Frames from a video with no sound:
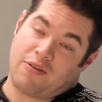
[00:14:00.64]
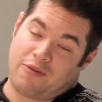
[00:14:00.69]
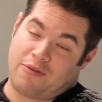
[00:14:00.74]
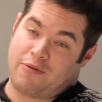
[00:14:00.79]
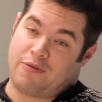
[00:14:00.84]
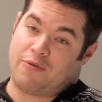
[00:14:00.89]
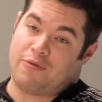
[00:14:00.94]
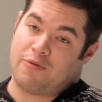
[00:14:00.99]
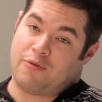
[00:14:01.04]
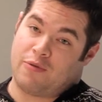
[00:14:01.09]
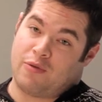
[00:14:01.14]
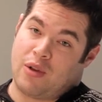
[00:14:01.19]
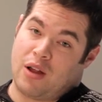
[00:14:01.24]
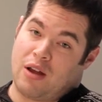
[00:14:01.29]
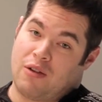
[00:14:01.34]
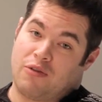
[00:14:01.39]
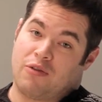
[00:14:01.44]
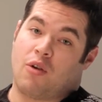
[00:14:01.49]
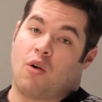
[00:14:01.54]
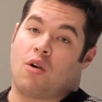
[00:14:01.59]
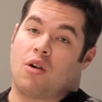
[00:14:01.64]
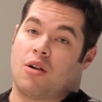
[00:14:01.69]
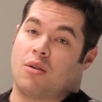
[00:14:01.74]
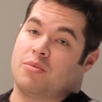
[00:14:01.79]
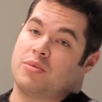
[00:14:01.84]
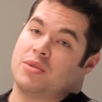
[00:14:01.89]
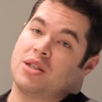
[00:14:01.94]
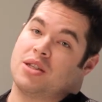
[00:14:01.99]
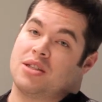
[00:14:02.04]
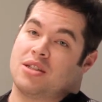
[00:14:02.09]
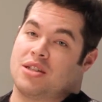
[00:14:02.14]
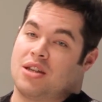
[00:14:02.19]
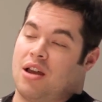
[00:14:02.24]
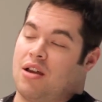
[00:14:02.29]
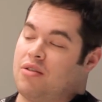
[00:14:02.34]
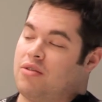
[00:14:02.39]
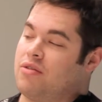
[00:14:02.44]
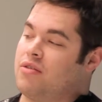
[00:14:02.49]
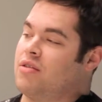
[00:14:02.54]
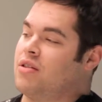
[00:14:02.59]
like uh, forums and
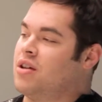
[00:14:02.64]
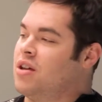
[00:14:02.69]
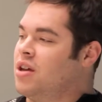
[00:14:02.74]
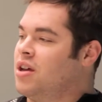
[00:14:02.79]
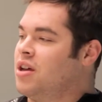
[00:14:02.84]
stuff.